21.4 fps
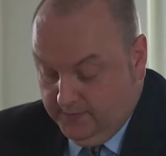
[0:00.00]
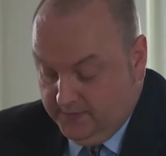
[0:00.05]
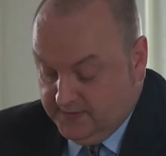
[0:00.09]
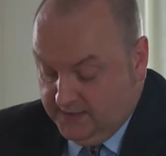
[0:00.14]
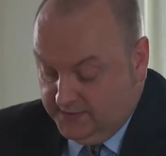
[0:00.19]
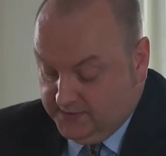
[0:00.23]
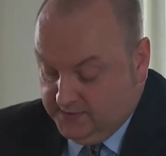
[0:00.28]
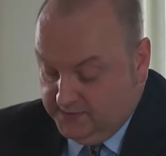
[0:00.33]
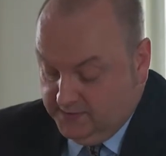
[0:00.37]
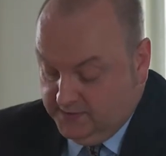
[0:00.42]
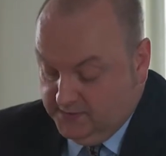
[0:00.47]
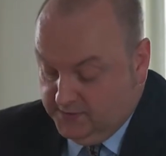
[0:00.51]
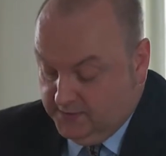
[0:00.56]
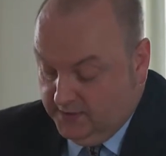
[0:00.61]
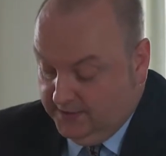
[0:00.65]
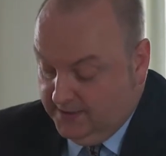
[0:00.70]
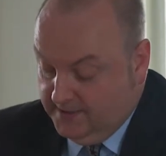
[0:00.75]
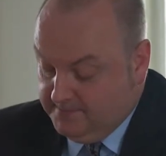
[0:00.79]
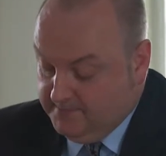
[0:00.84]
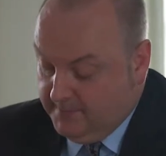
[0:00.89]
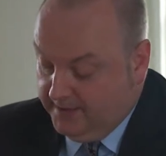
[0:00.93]
such as
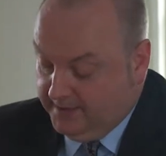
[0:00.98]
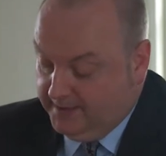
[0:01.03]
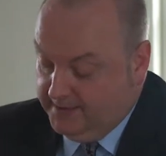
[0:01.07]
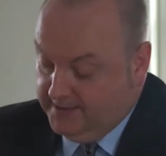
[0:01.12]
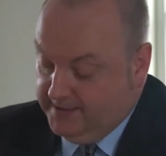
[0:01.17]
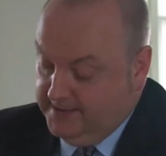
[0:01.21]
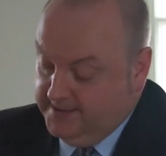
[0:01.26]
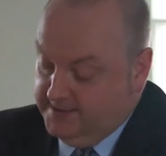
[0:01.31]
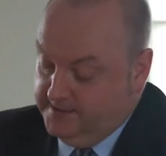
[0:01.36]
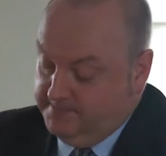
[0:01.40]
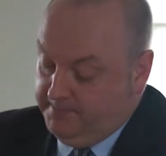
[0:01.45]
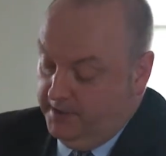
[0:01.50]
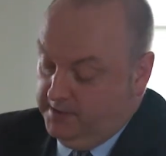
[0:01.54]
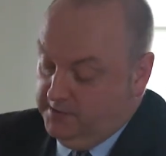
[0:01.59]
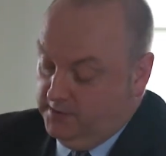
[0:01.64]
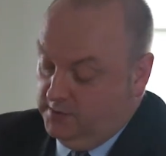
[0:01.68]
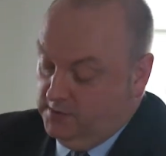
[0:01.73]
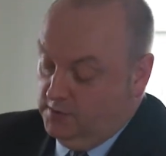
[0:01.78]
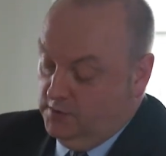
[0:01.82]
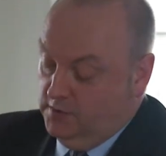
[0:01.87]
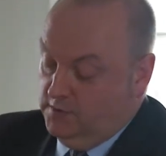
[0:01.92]
Australia making
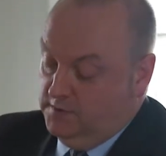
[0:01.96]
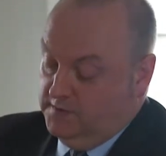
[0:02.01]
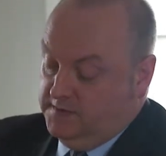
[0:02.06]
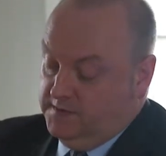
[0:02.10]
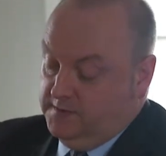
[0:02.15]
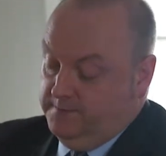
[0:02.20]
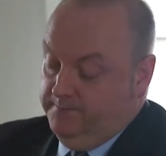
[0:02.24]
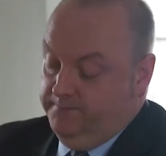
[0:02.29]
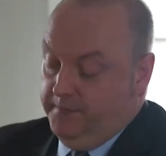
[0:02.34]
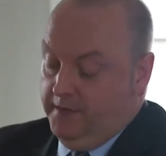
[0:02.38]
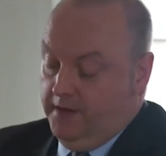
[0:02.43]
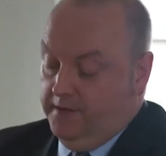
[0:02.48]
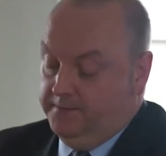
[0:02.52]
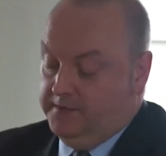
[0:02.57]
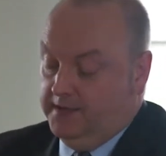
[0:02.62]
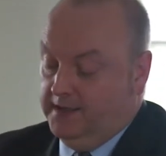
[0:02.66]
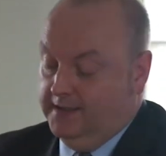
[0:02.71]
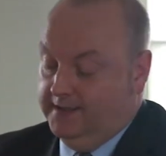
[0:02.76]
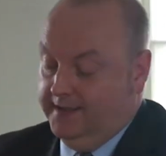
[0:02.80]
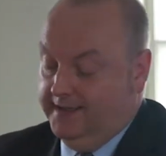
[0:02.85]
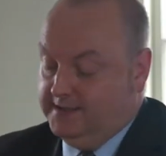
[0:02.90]
independent use of
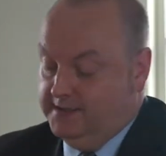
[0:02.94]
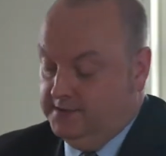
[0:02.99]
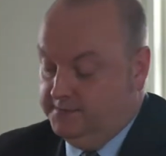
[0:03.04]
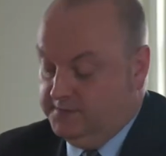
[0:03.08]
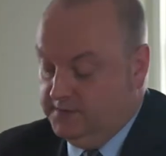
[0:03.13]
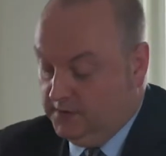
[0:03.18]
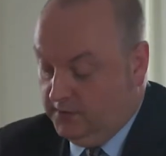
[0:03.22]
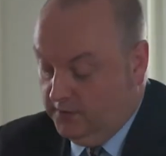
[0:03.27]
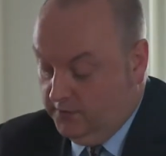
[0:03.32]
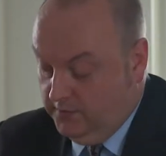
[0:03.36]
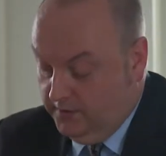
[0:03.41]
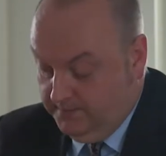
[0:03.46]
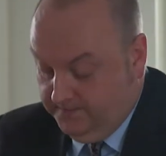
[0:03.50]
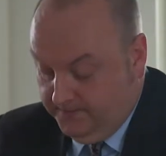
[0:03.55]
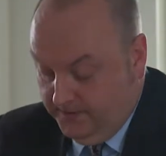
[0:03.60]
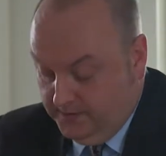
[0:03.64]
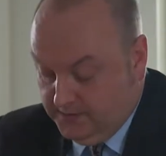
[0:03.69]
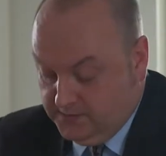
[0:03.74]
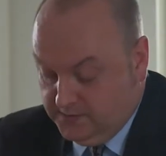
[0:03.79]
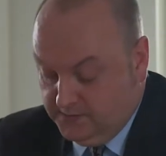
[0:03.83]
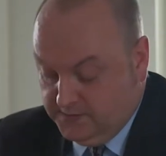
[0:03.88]
the collective security
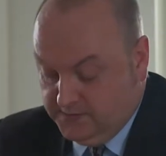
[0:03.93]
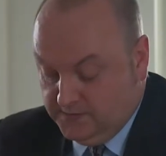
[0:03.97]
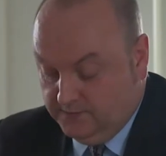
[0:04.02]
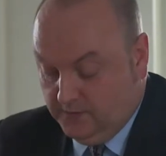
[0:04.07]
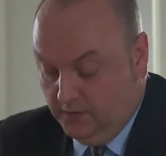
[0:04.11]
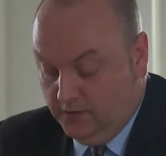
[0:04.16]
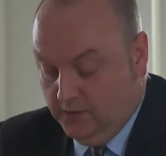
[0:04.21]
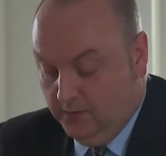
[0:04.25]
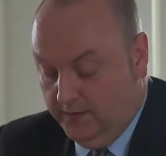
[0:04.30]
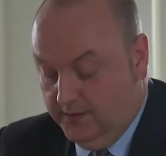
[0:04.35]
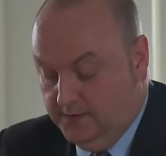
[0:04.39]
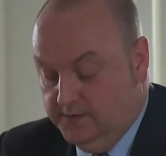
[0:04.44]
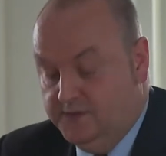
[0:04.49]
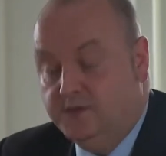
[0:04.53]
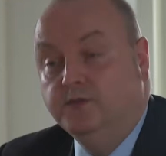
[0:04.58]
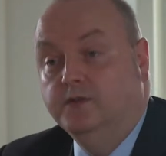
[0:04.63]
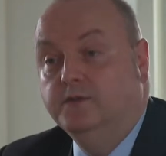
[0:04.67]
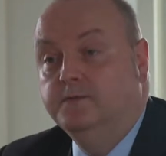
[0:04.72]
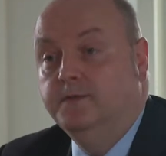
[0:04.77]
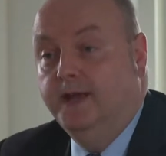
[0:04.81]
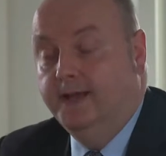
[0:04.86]
functions of the UN
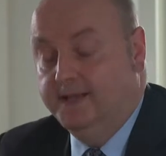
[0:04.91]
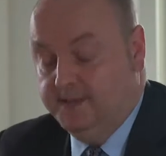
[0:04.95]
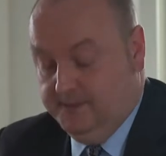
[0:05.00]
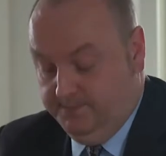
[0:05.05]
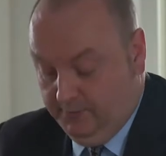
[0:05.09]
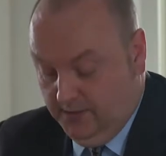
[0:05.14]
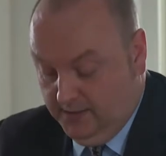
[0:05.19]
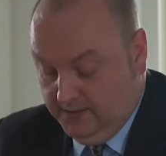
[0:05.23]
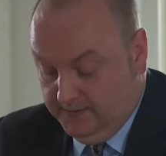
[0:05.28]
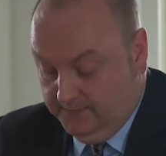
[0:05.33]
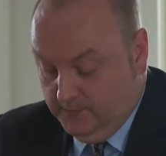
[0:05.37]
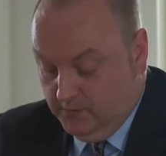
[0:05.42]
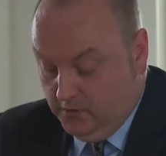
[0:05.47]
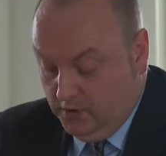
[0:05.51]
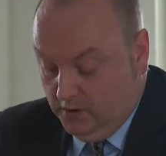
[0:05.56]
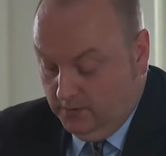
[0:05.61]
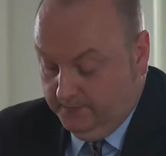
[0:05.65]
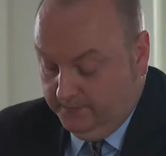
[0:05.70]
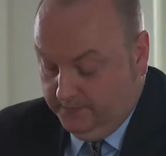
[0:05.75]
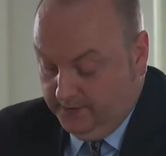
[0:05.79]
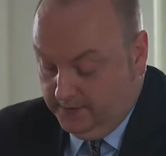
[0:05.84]
to advance peaceful
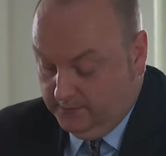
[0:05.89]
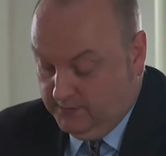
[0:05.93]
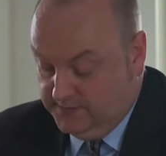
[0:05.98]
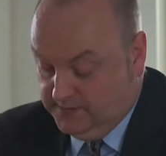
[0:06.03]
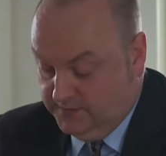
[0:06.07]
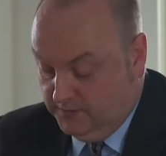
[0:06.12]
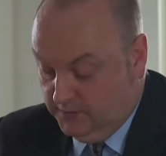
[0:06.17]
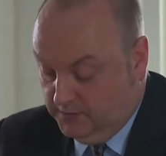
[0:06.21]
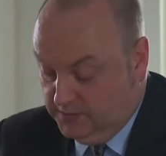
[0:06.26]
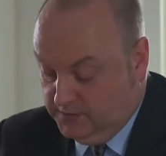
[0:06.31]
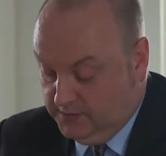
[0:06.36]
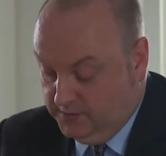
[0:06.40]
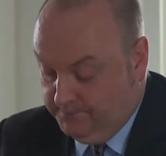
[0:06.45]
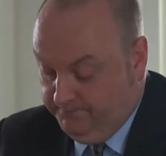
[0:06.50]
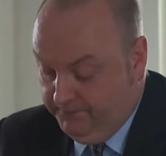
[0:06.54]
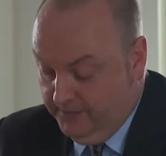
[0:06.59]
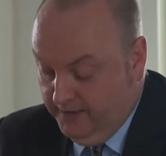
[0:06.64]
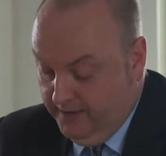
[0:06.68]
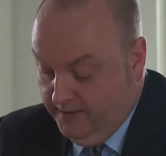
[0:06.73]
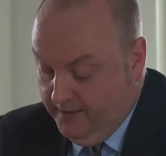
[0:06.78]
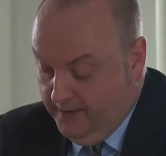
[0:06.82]
conflict resolution.